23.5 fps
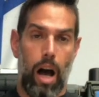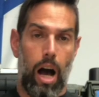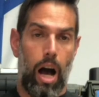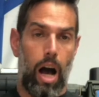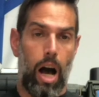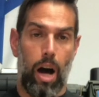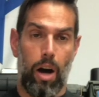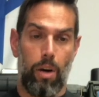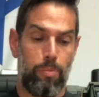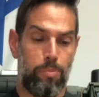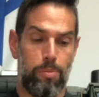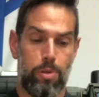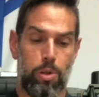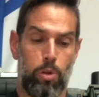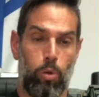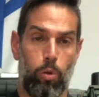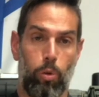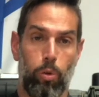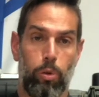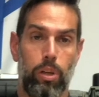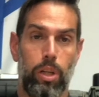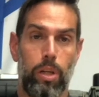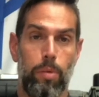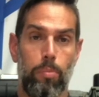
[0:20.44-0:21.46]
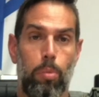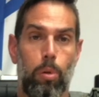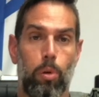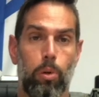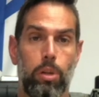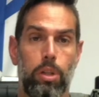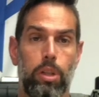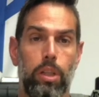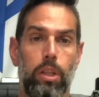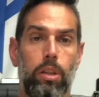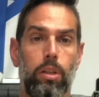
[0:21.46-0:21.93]
absolutely
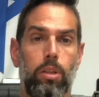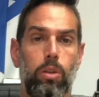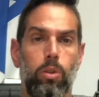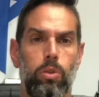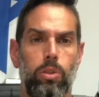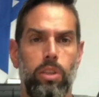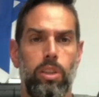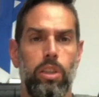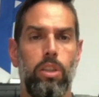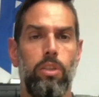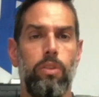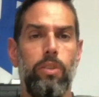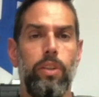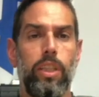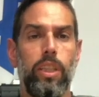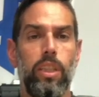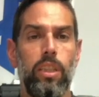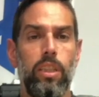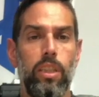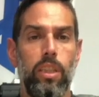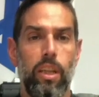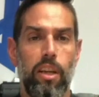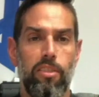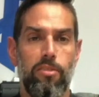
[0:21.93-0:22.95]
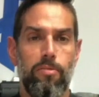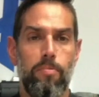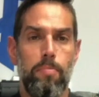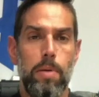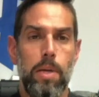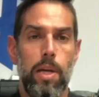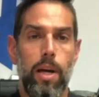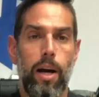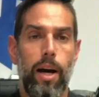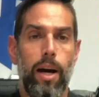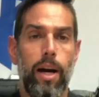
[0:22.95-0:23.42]
important considering the
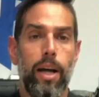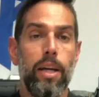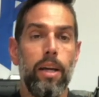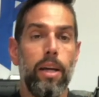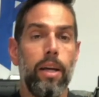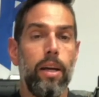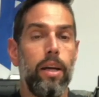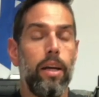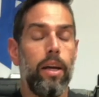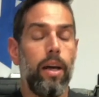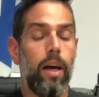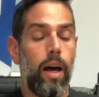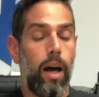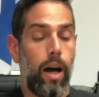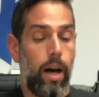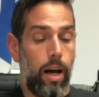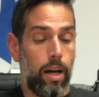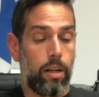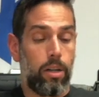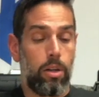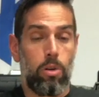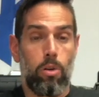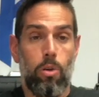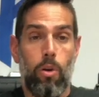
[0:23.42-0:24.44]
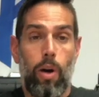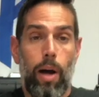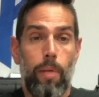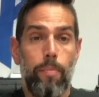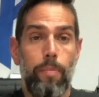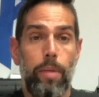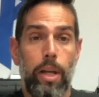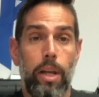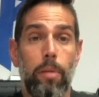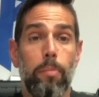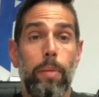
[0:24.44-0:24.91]
FBI
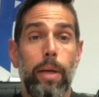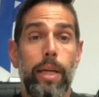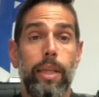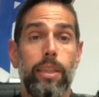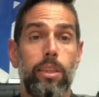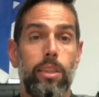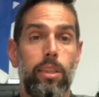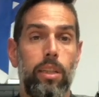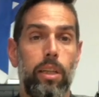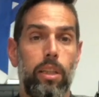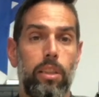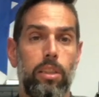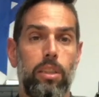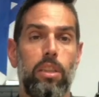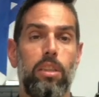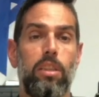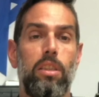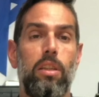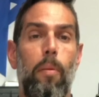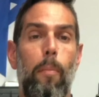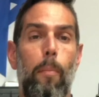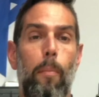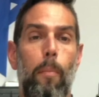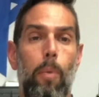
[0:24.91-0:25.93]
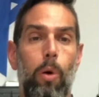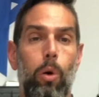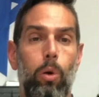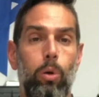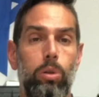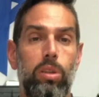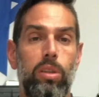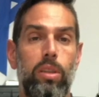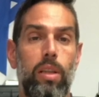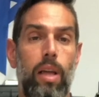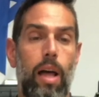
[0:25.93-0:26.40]
crime database tells us the
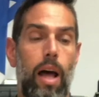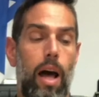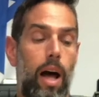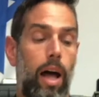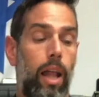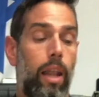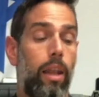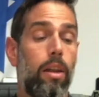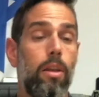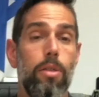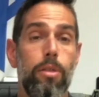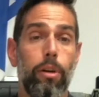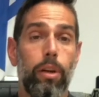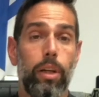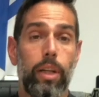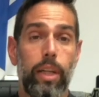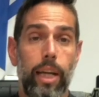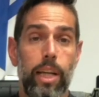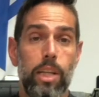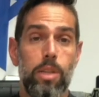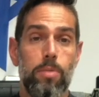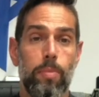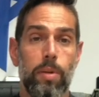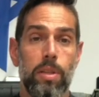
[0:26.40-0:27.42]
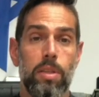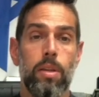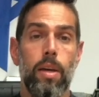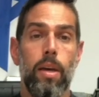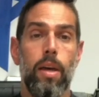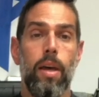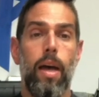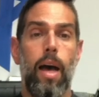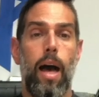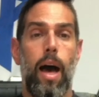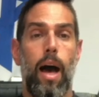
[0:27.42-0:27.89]
most lethal engagements
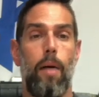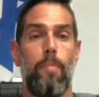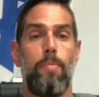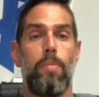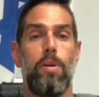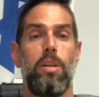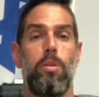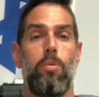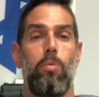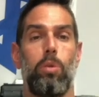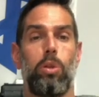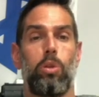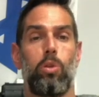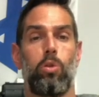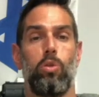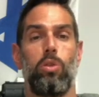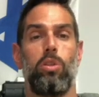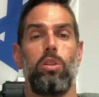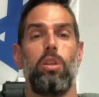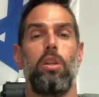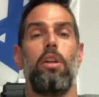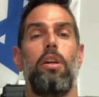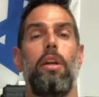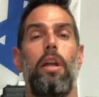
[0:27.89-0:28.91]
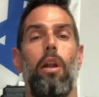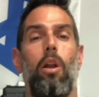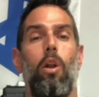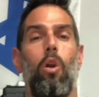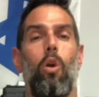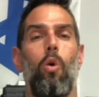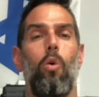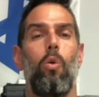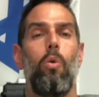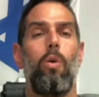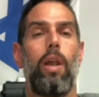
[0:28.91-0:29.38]
happen in what's considered a
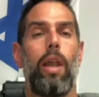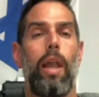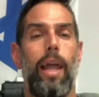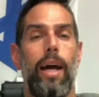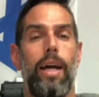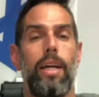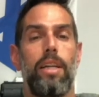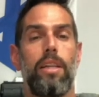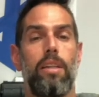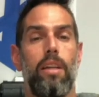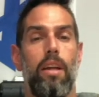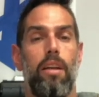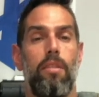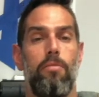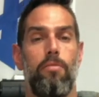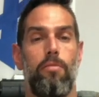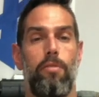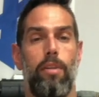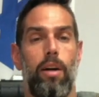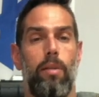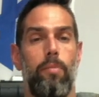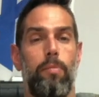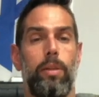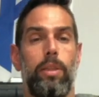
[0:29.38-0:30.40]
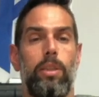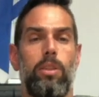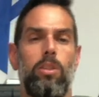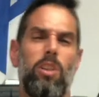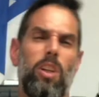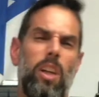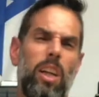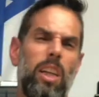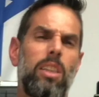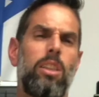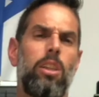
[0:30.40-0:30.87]
low light environment.
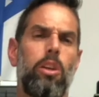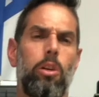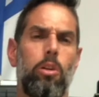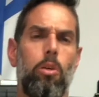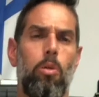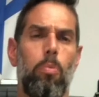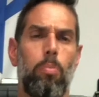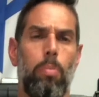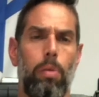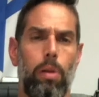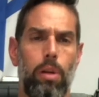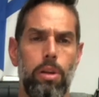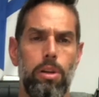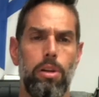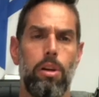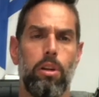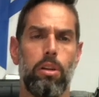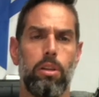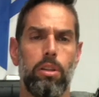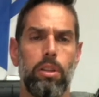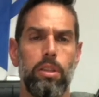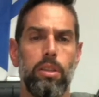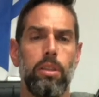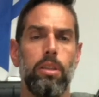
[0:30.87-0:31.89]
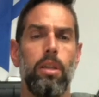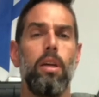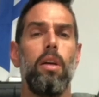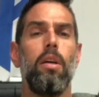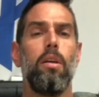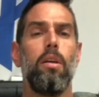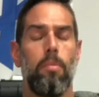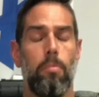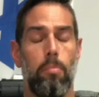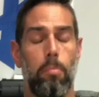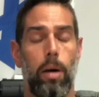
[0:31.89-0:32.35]
So not necessarily complete darkness,
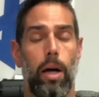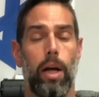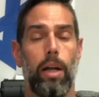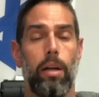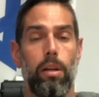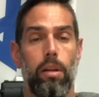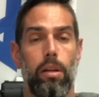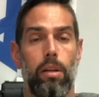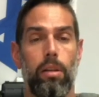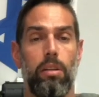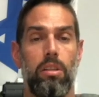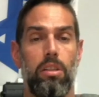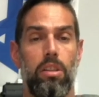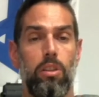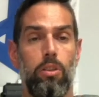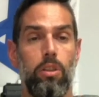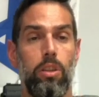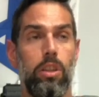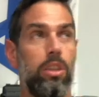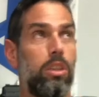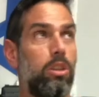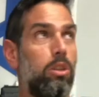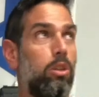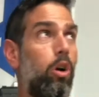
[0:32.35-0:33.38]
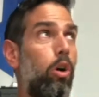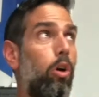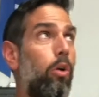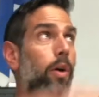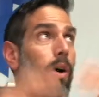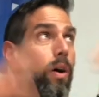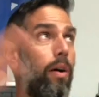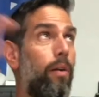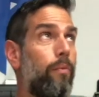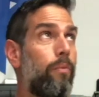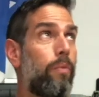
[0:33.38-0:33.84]
but there
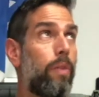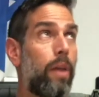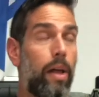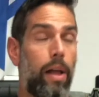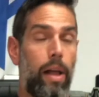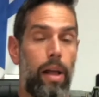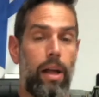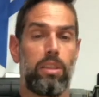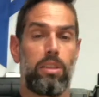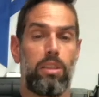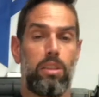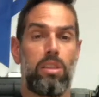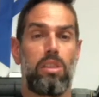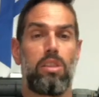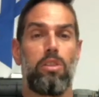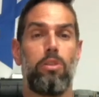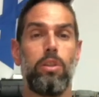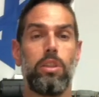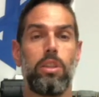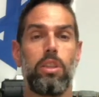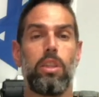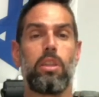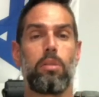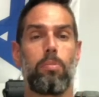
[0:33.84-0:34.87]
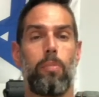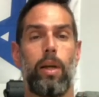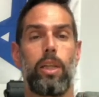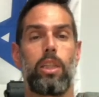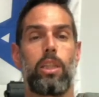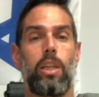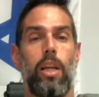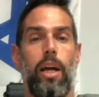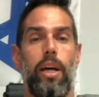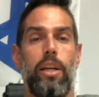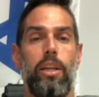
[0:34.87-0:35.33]
isn't as
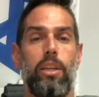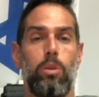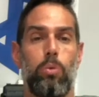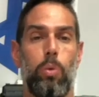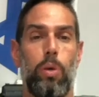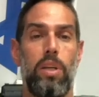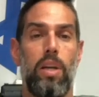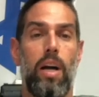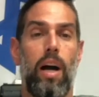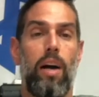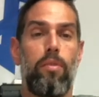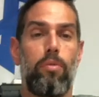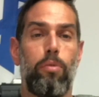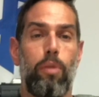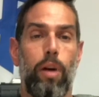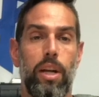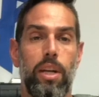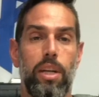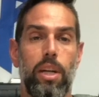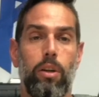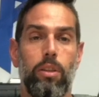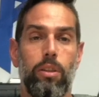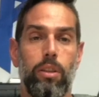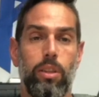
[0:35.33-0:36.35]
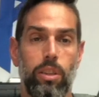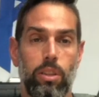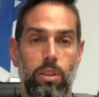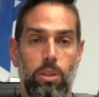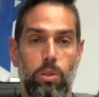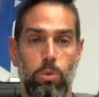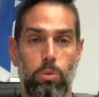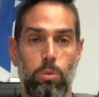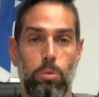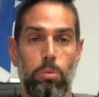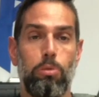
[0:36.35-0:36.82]
much light as we have right now in
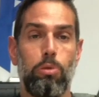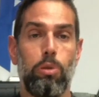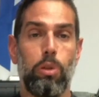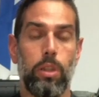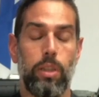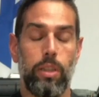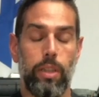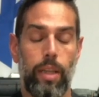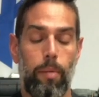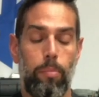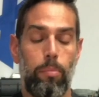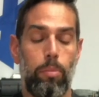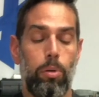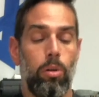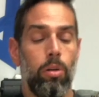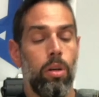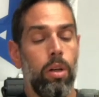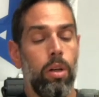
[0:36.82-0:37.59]
this room, for example.